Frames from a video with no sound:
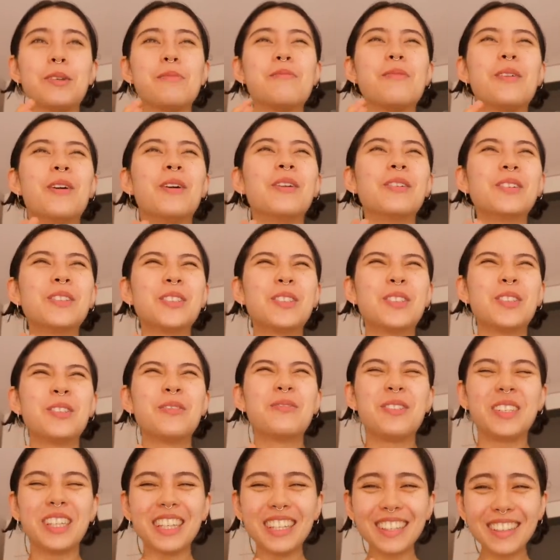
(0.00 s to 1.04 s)
supposed to
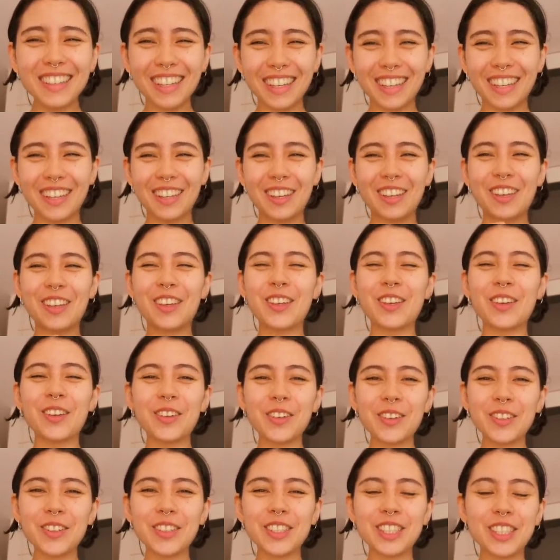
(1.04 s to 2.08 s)
be like a
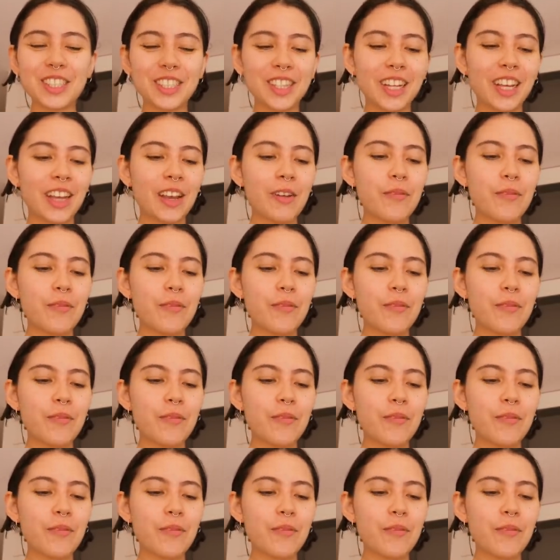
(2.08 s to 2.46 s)
huge